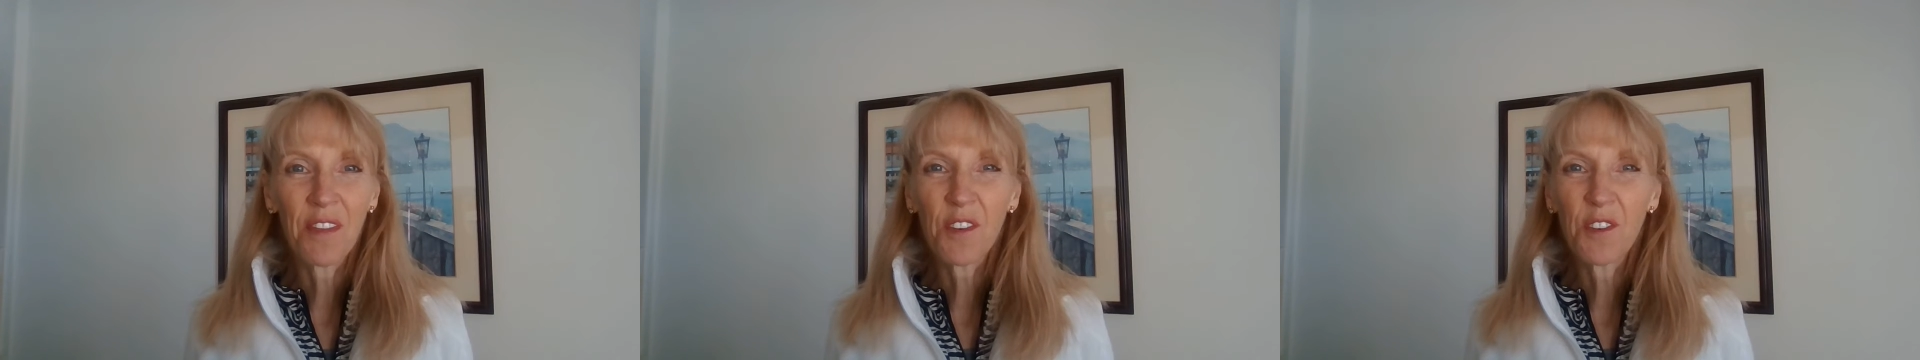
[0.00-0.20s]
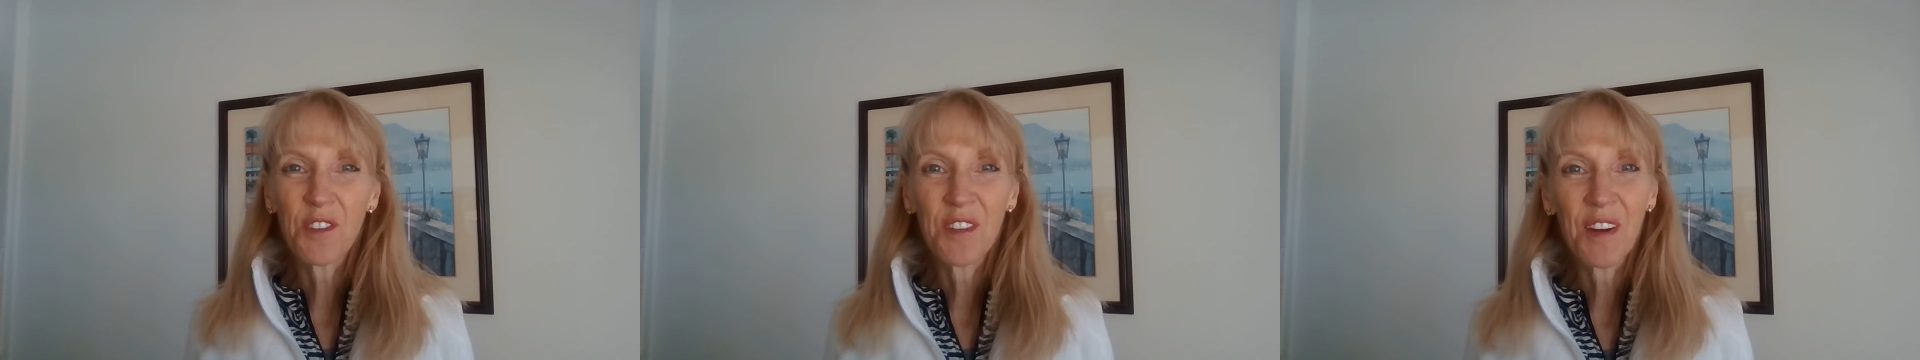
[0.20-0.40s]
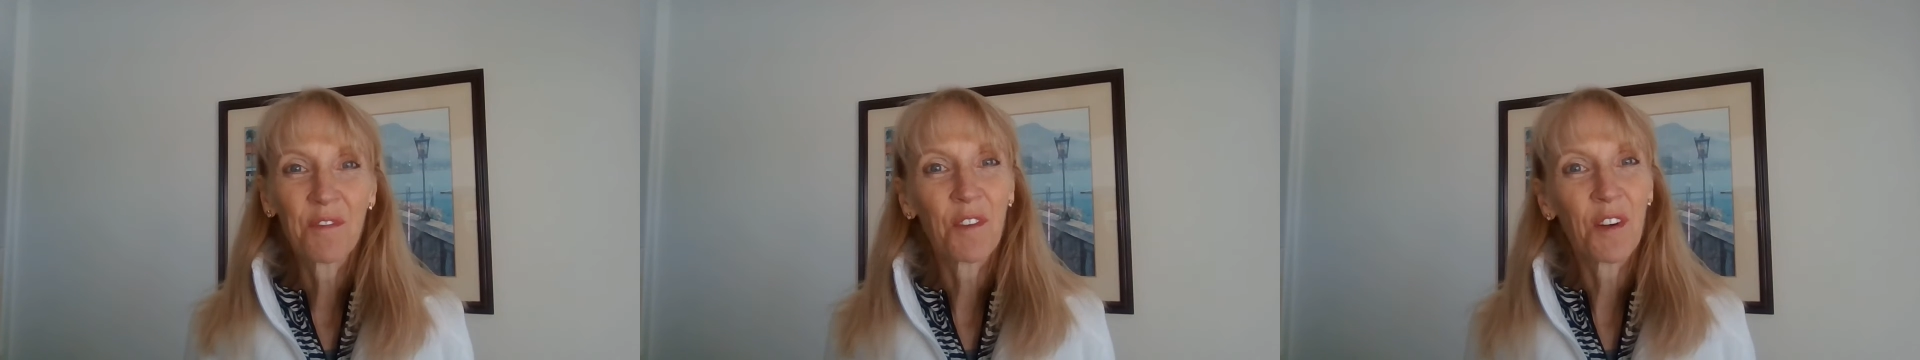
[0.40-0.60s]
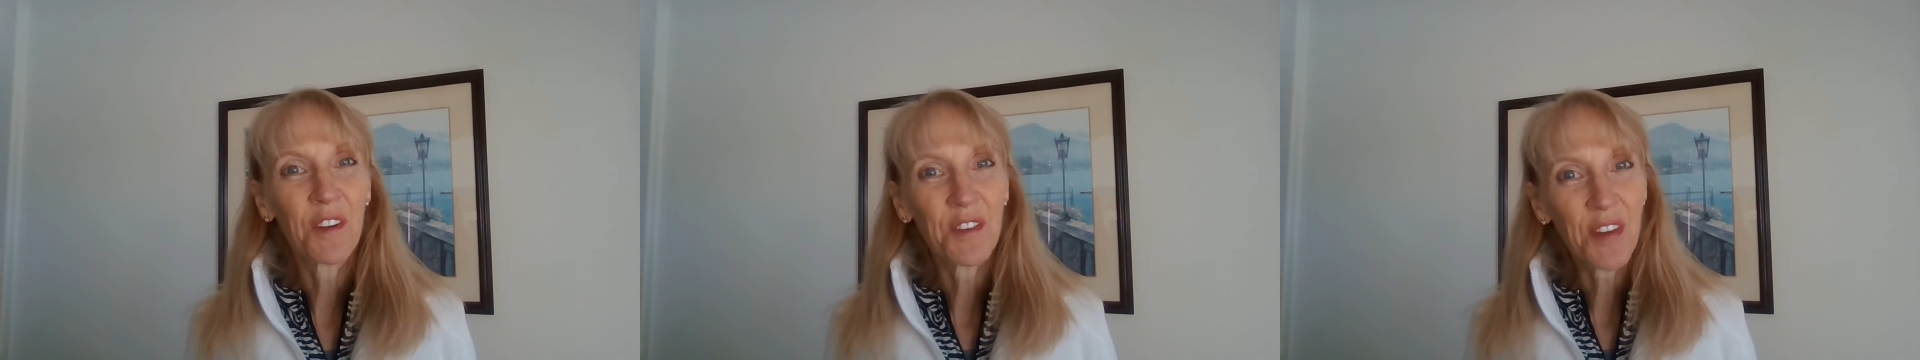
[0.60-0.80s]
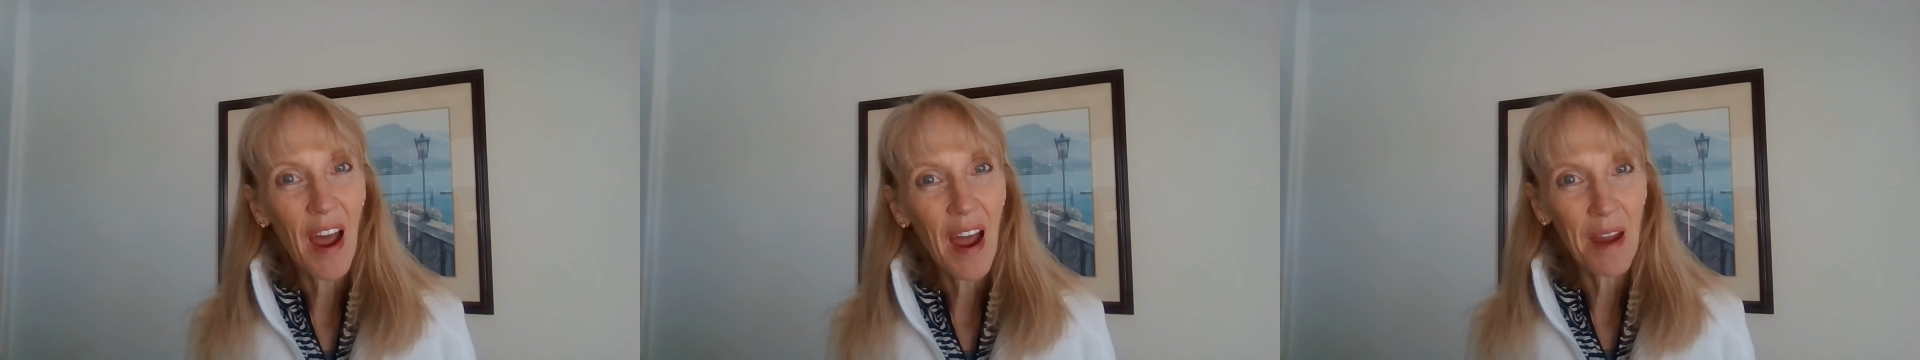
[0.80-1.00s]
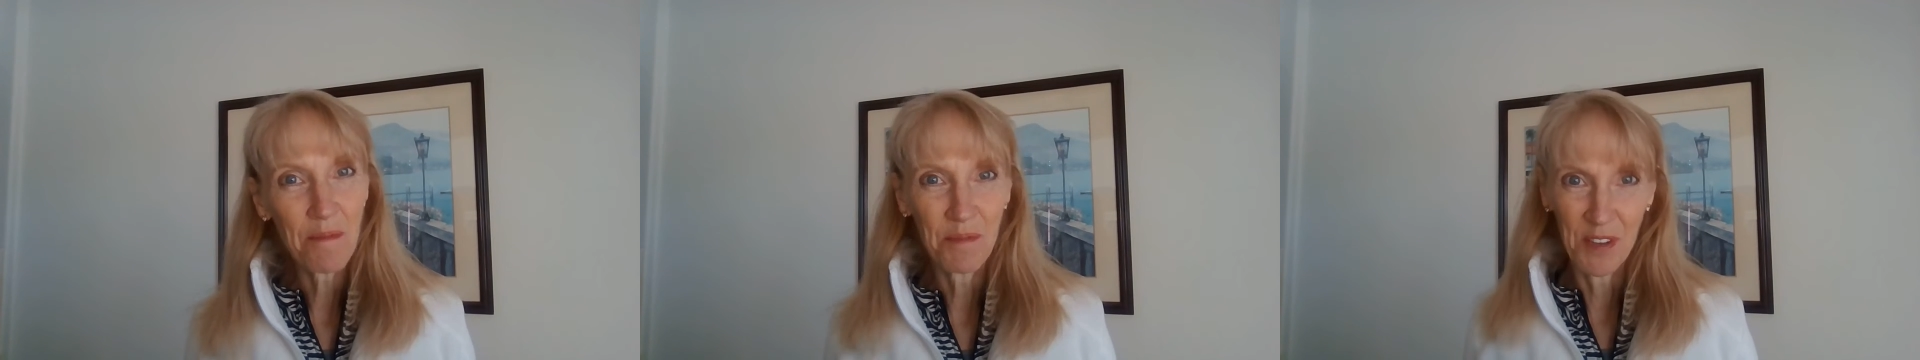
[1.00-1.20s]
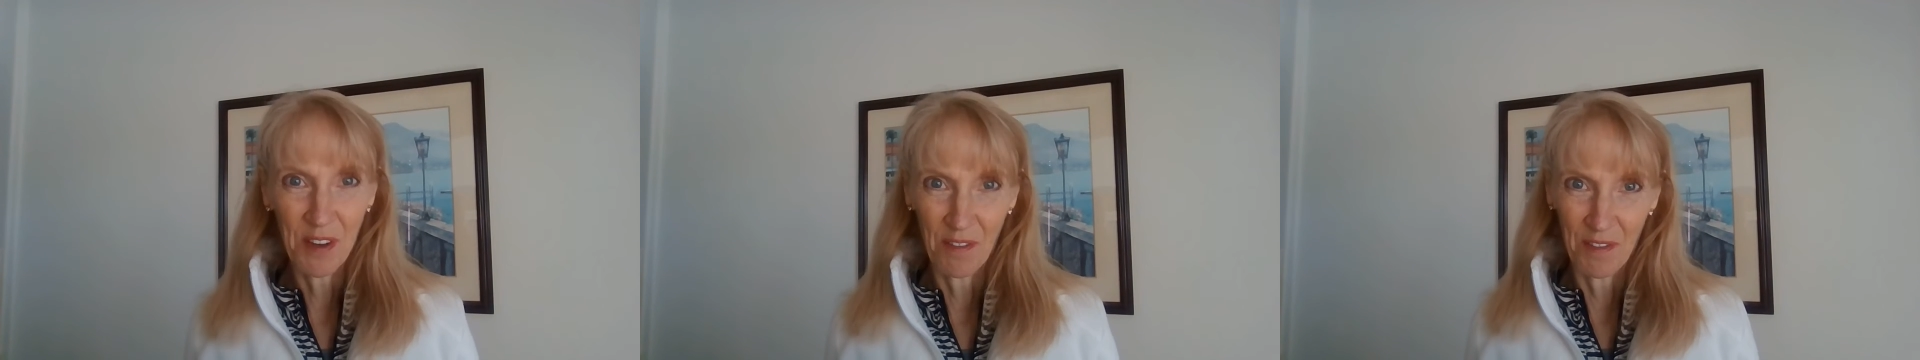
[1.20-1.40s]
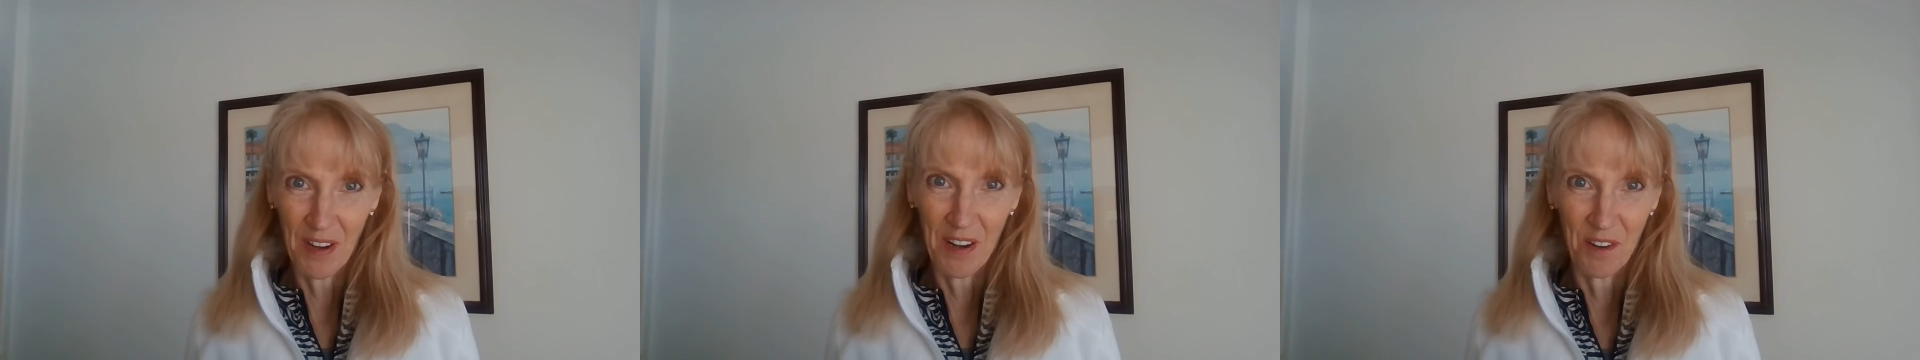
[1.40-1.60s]
There's different types
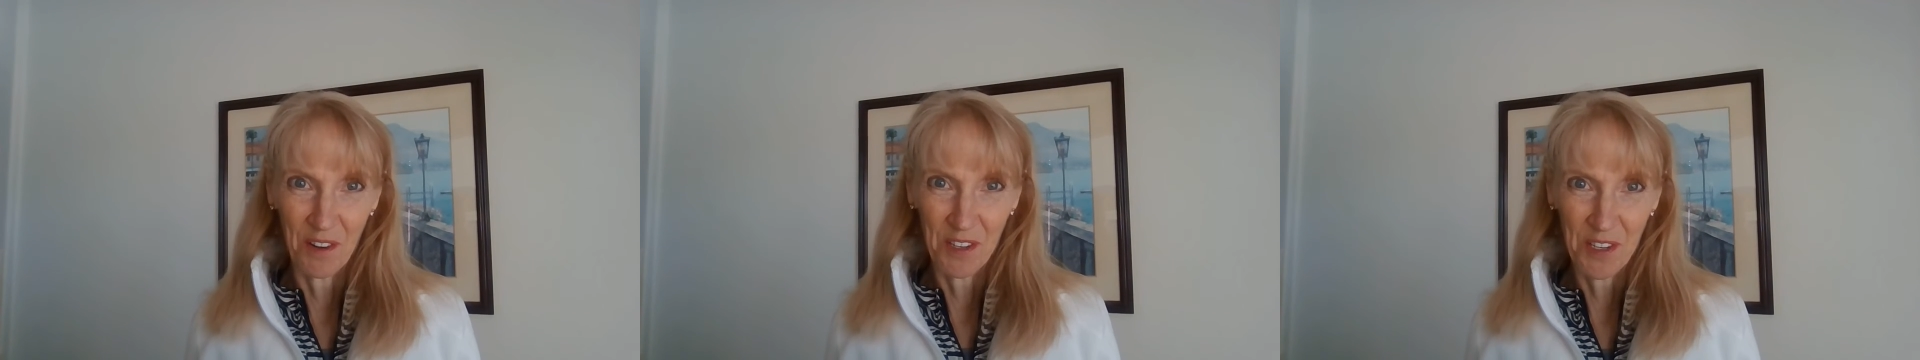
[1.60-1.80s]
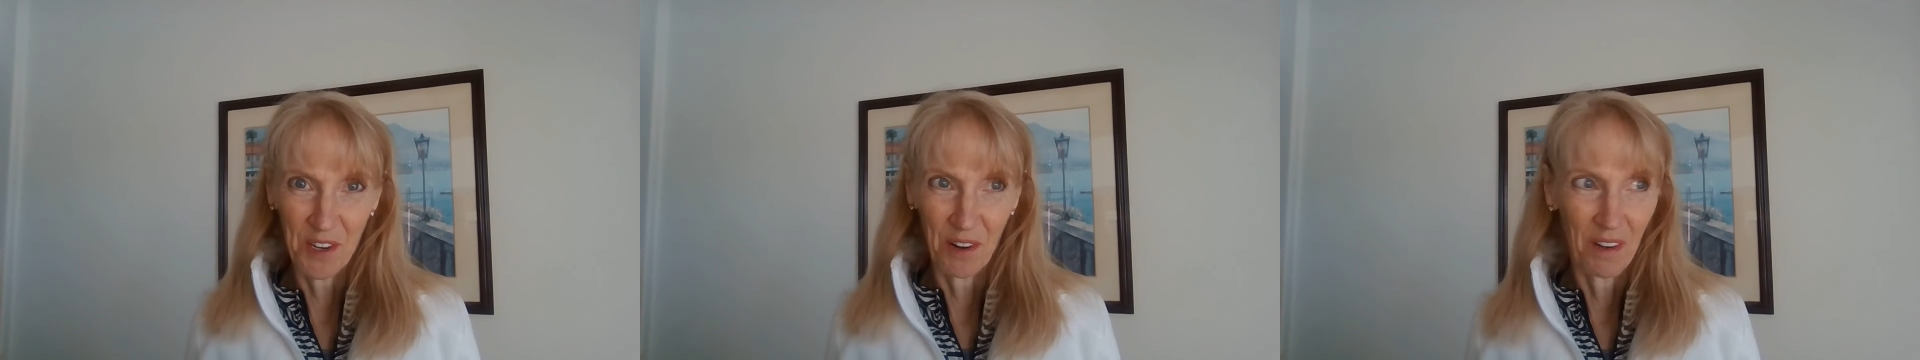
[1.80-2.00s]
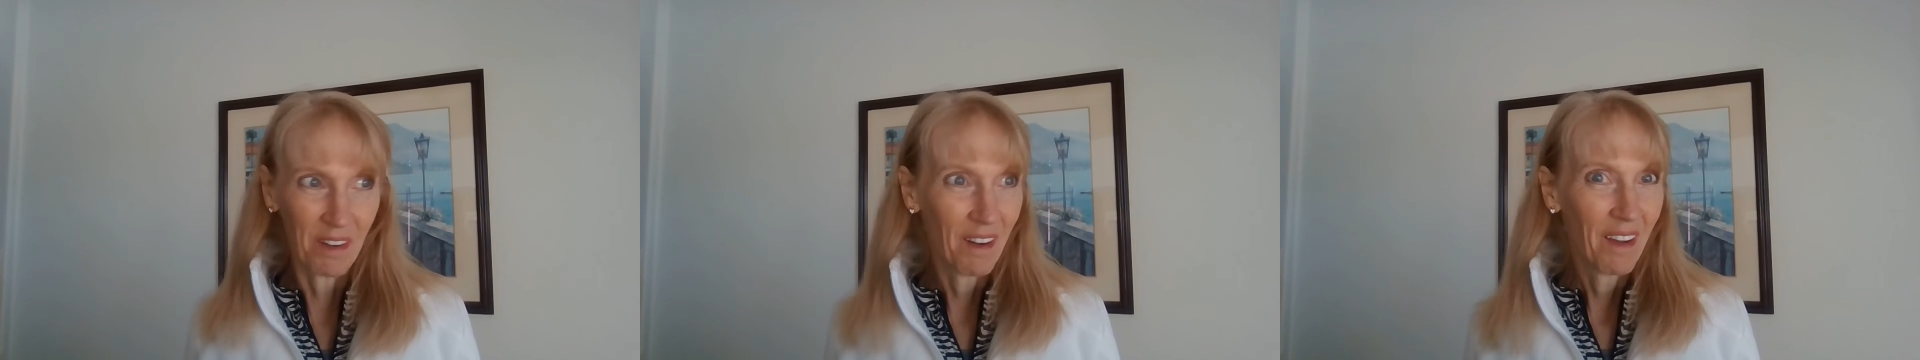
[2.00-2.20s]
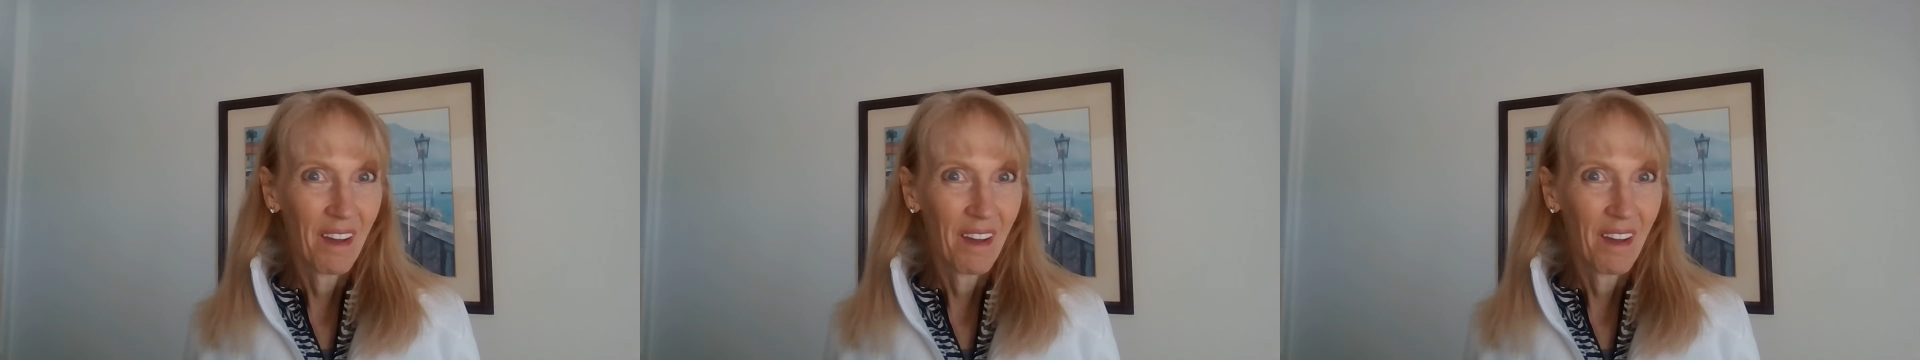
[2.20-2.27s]
of literature.